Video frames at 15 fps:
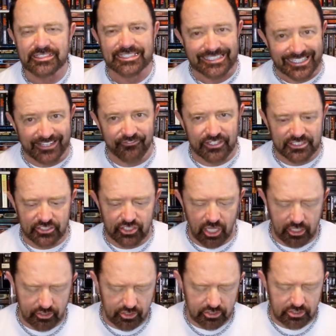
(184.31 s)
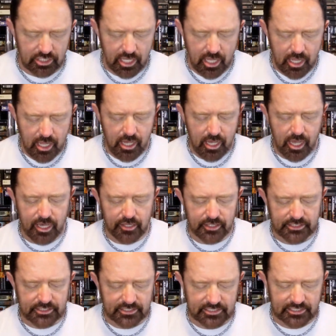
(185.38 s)
Steven Saunders.
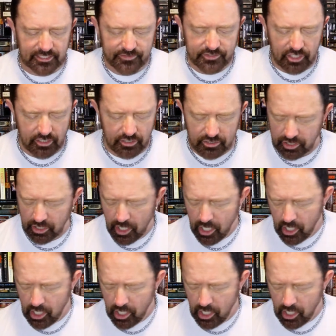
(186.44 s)
This is Steve Saunders.